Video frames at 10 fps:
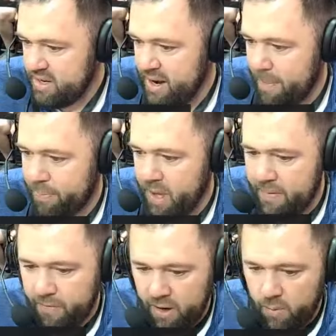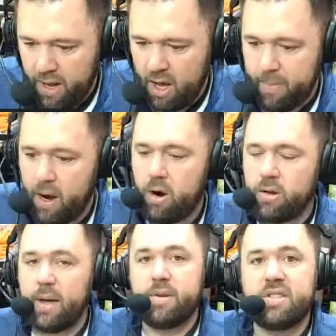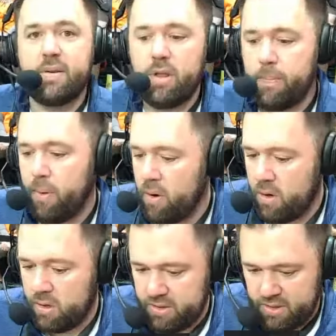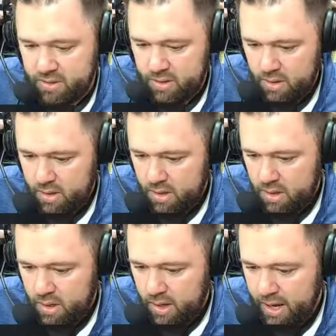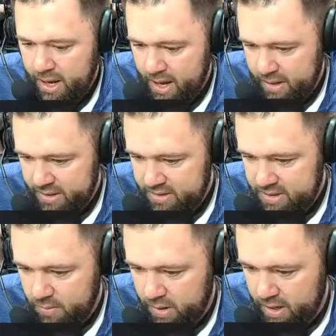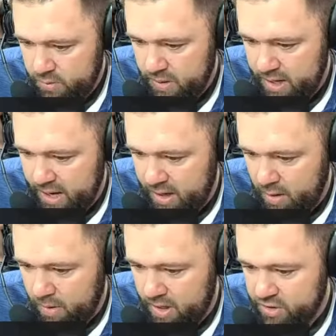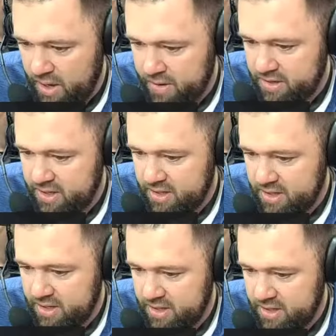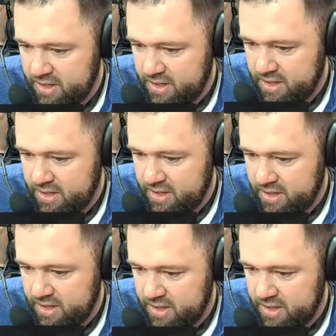did not play very well. May hurt them in some of the polls. Let's see what else we got here. We're going to try this camera again, see if we